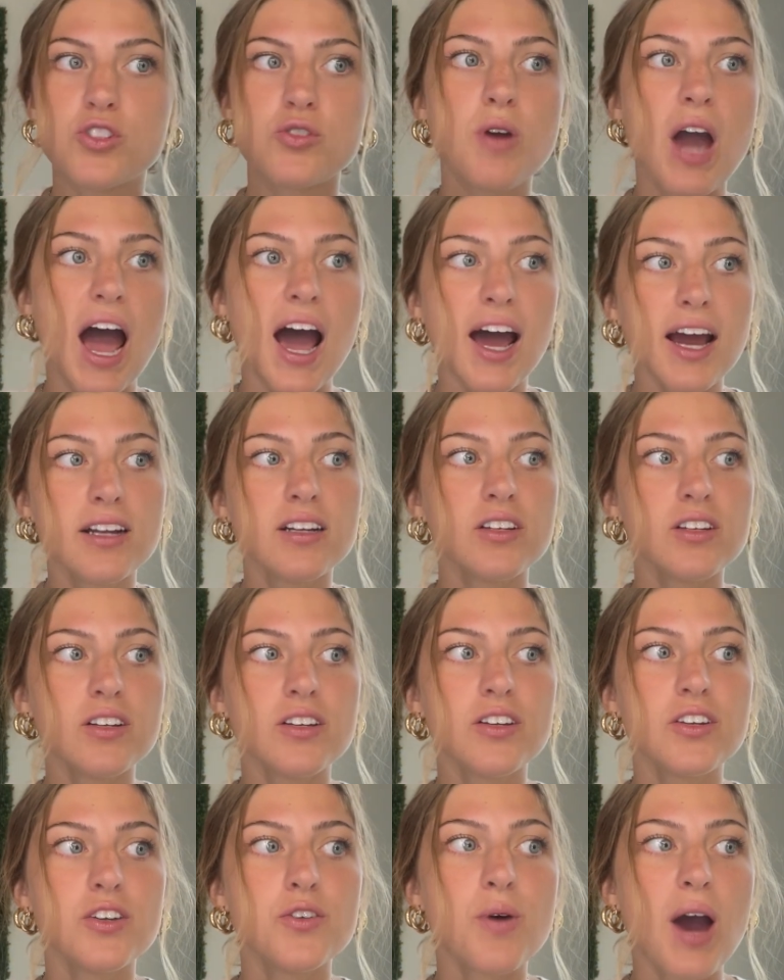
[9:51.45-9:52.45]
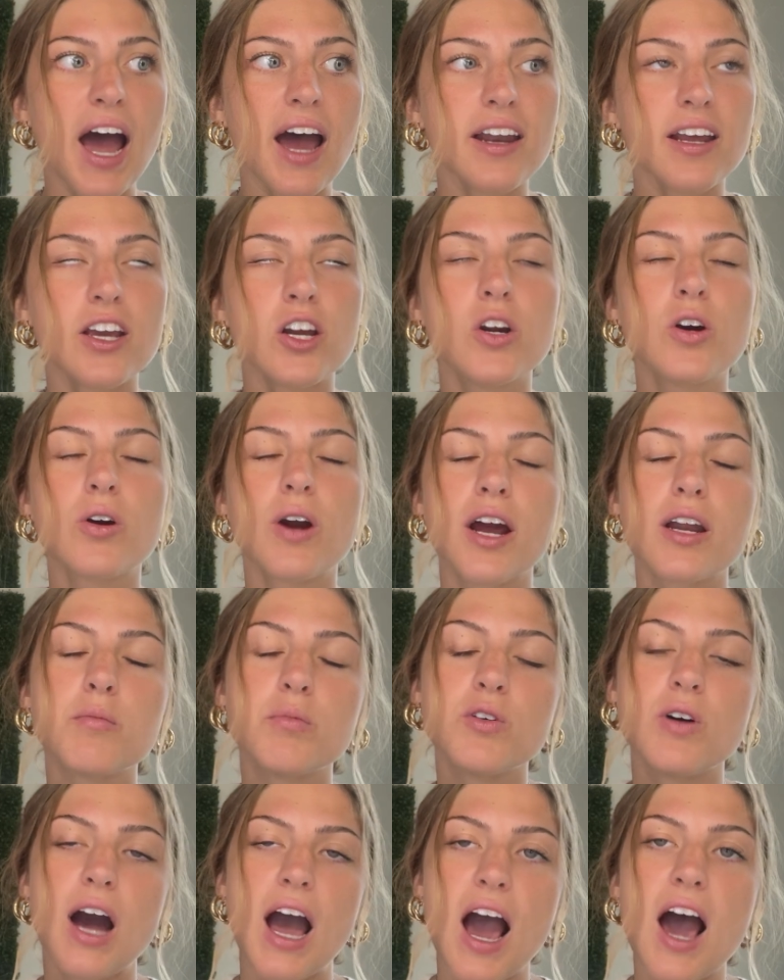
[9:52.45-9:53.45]
You had
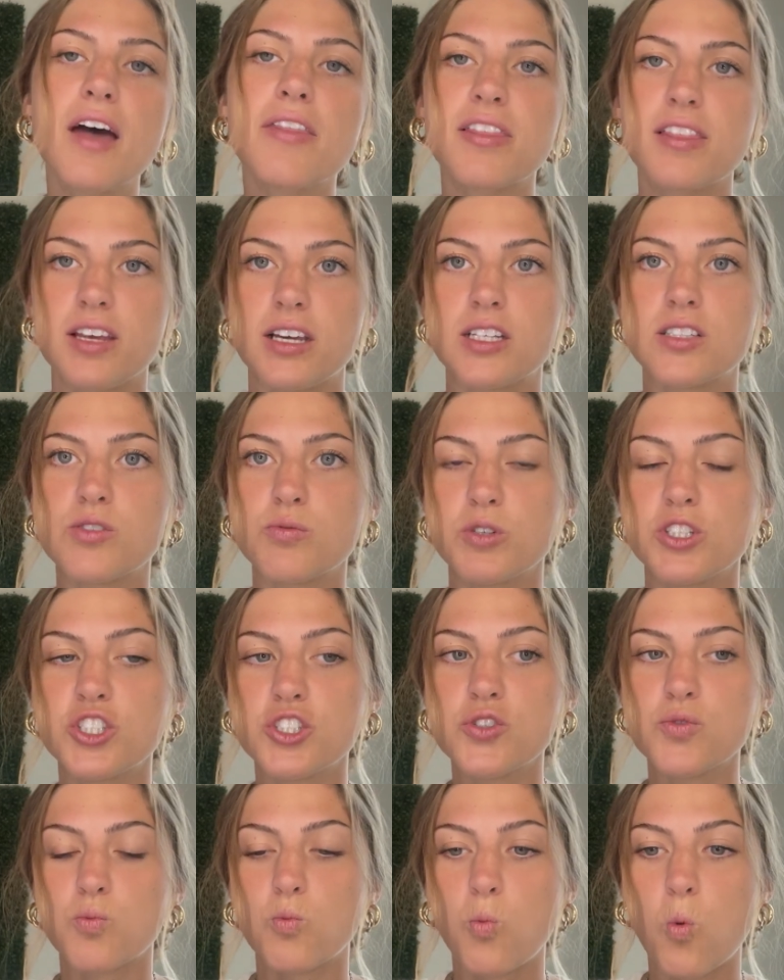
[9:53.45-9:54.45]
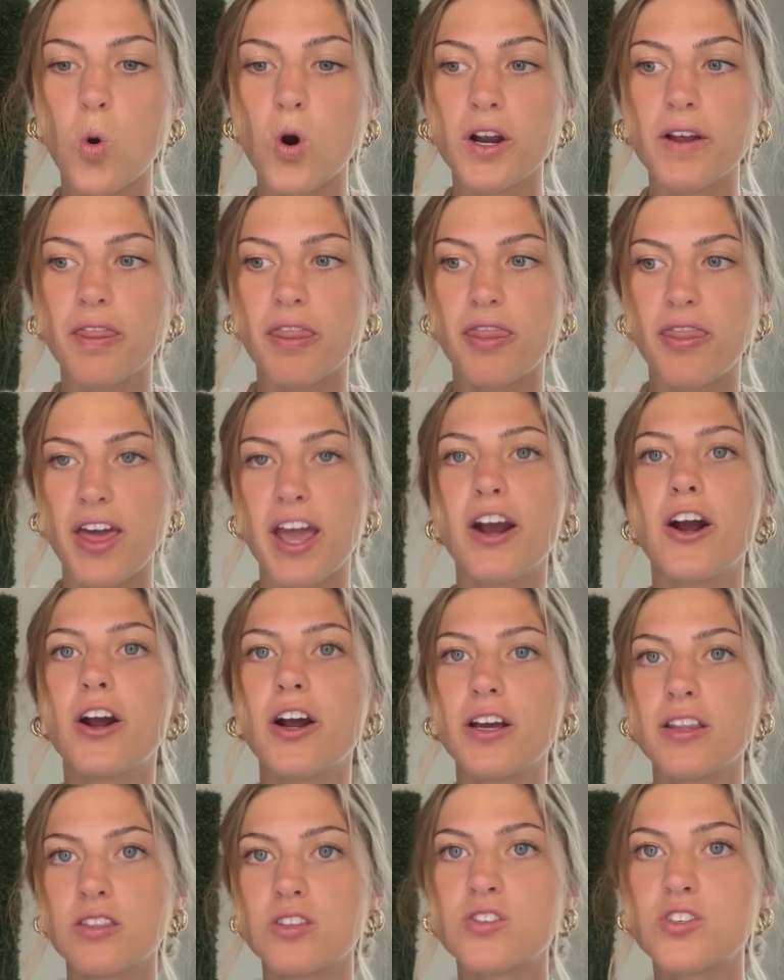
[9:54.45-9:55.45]
incredible athletes. We just weren't there
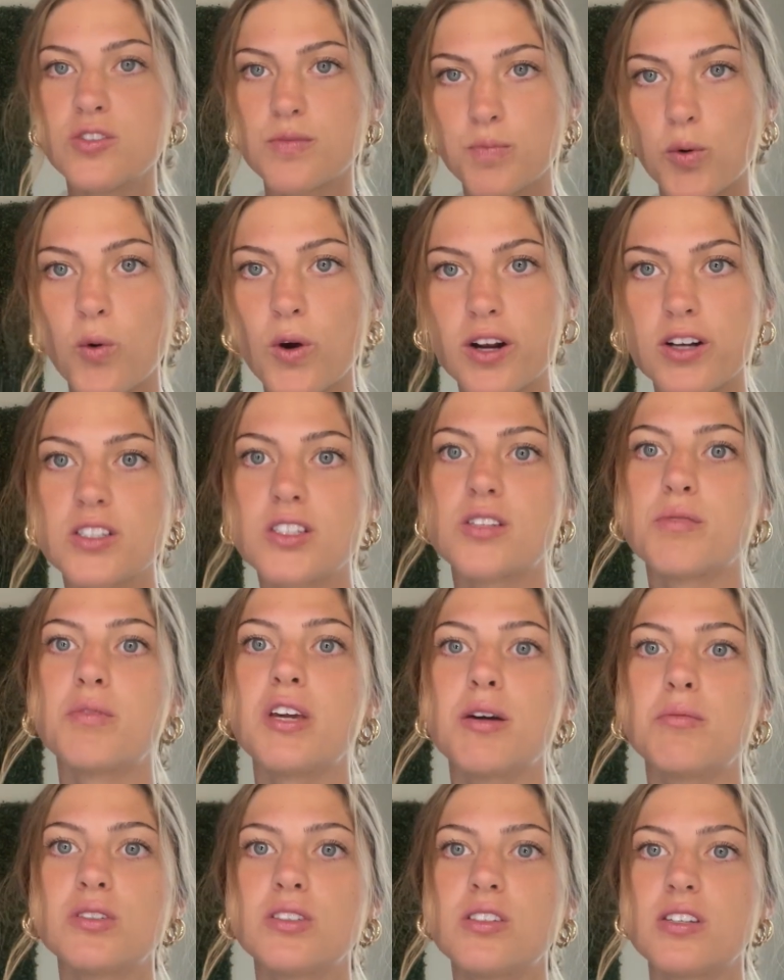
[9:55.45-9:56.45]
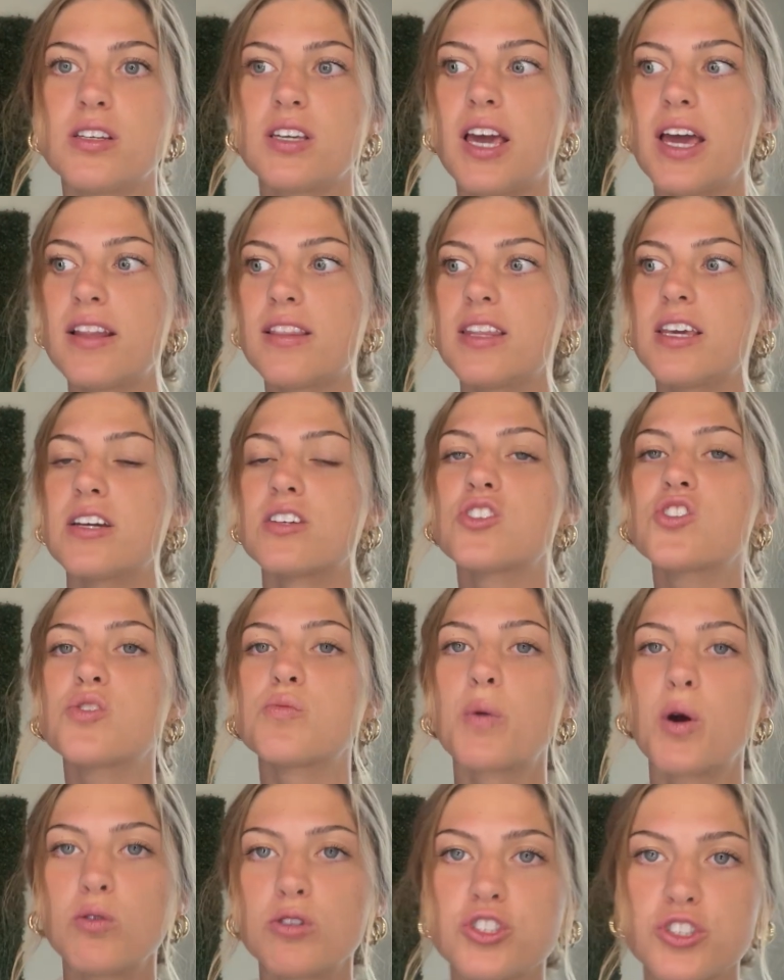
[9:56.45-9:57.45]
in the sport to be able to get the
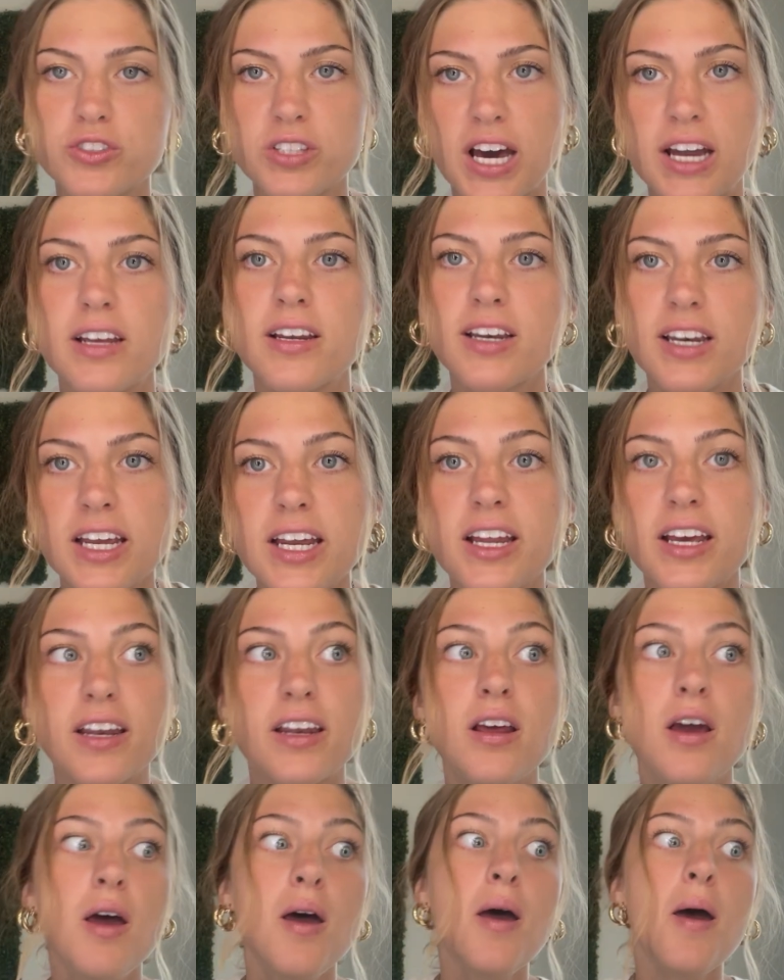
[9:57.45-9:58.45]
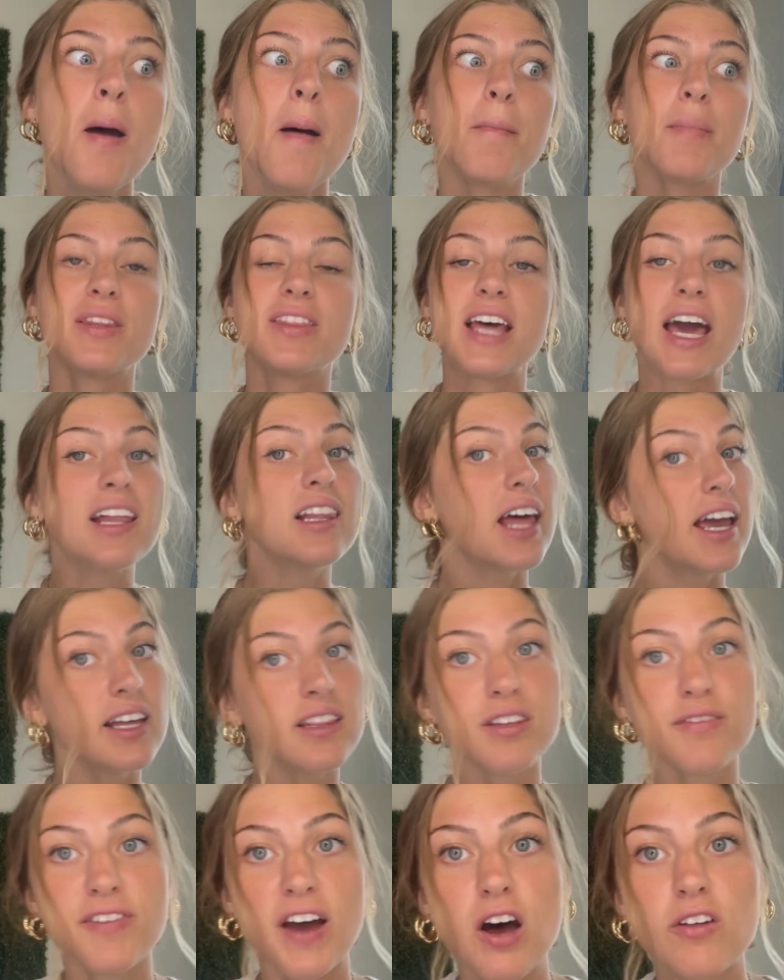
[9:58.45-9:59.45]
exposure that it needed. But they laid
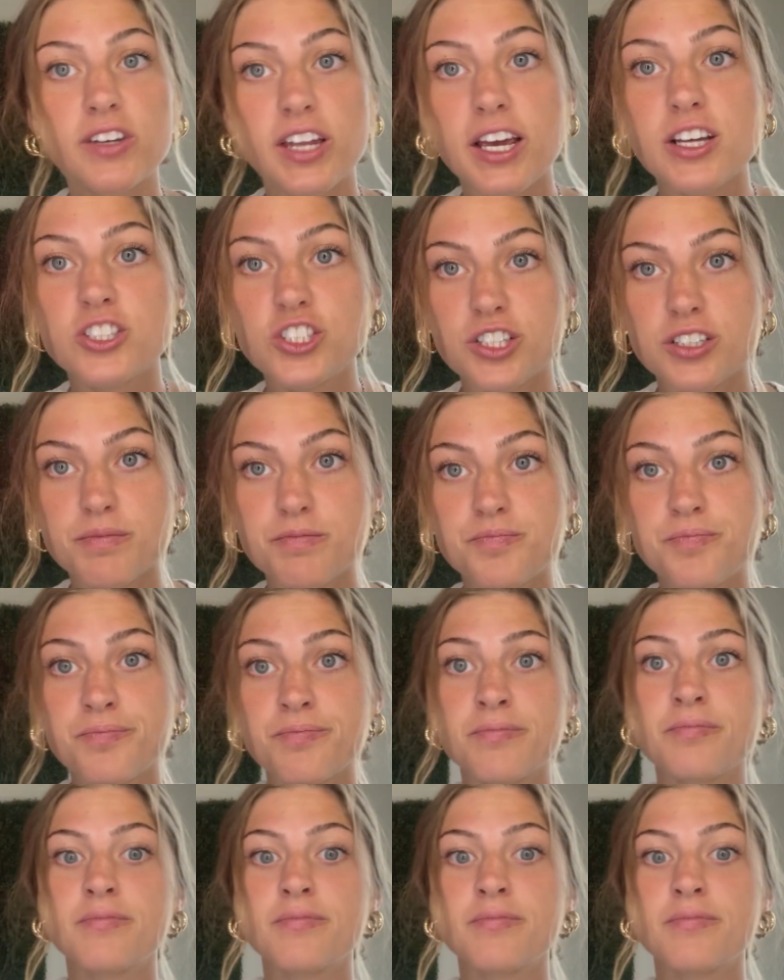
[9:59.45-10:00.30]
the foundation.